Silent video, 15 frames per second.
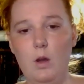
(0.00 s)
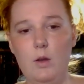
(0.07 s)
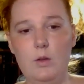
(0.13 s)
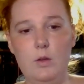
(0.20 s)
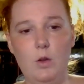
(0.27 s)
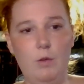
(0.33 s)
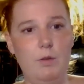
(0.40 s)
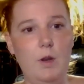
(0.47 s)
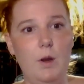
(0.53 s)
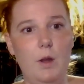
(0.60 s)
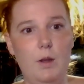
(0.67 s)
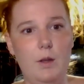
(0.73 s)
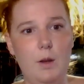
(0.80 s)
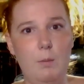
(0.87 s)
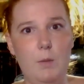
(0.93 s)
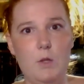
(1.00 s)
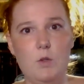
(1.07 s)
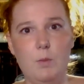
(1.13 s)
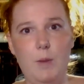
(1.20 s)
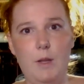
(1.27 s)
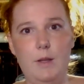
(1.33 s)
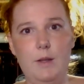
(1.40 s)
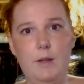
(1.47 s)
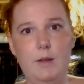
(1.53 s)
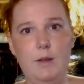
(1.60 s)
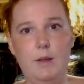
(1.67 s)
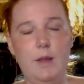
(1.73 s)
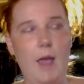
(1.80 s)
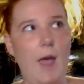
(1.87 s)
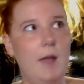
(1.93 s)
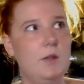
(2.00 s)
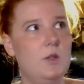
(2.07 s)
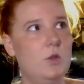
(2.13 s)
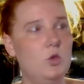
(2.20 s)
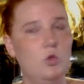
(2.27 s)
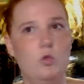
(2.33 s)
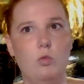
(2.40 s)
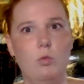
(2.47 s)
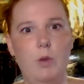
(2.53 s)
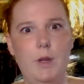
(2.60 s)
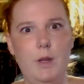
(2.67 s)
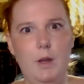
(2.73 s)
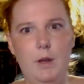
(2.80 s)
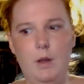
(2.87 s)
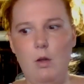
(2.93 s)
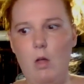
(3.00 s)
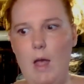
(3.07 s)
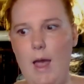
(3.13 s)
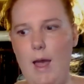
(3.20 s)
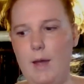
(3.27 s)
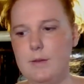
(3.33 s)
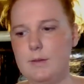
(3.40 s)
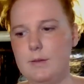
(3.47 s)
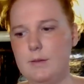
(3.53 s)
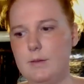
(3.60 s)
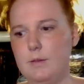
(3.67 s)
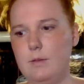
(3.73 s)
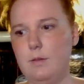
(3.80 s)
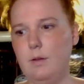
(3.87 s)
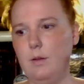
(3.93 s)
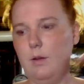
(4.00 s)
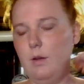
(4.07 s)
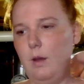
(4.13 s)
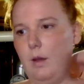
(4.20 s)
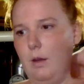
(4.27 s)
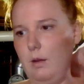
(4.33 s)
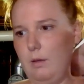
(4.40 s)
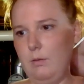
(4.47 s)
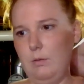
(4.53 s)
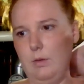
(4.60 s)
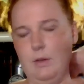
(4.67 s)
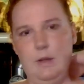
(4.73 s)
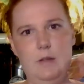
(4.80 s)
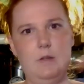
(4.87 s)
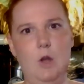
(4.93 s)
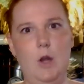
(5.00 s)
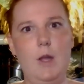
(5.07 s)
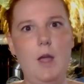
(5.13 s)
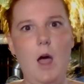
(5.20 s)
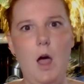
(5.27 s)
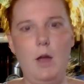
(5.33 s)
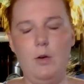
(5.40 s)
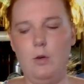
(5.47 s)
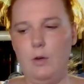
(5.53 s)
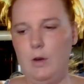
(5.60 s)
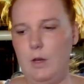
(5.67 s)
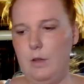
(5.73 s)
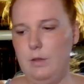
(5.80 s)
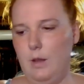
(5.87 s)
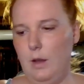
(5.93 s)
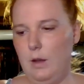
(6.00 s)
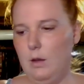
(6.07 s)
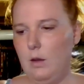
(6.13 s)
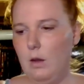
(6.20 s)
Gotta make sure my cat didn't drink any glass. He's not cut or anything.